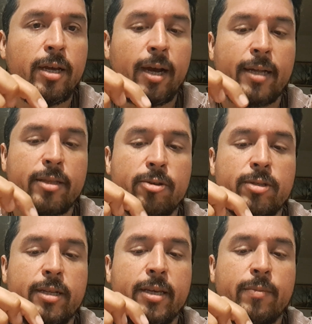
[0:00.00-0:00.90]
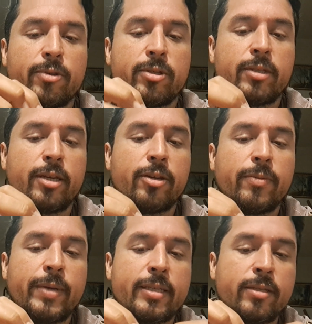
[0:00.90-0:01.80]
And those are the emotions that you're
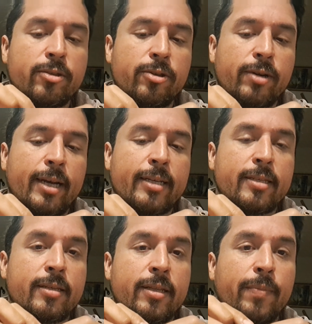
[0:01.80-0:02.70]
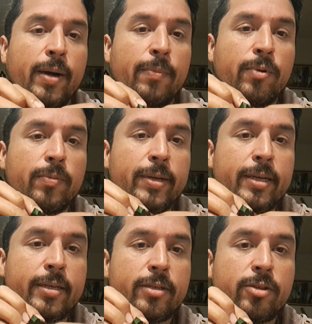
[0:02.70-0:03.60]
mixing. So your ex in the map will
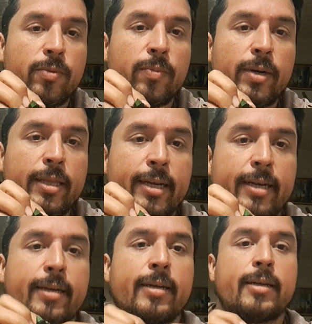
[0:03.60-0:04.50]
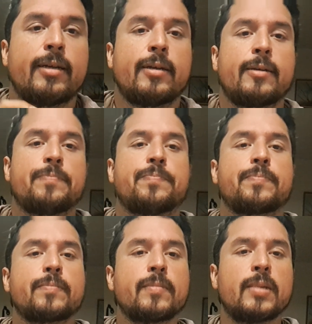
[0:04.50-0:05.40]
be somewhere there.
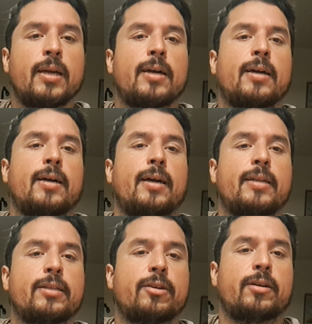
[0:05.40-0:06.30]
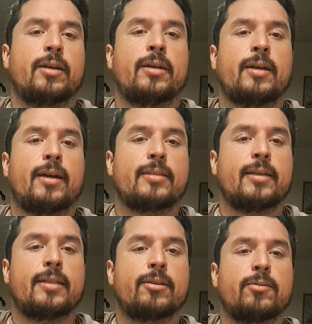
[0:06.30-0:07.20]
And in your heart
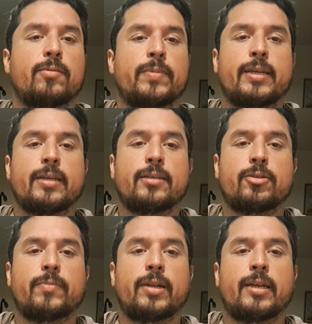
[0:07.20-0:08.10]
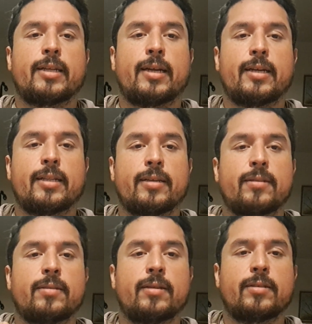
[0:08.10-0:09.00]
center, it will be something like that, like
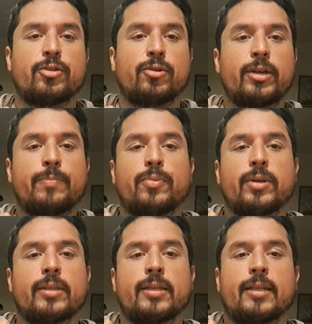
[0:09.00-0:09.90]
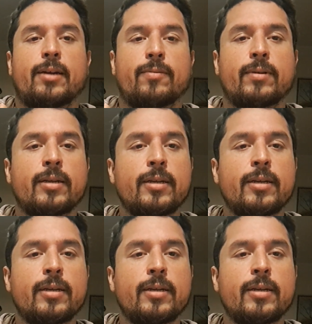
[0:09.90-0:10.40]
the joy pointing down.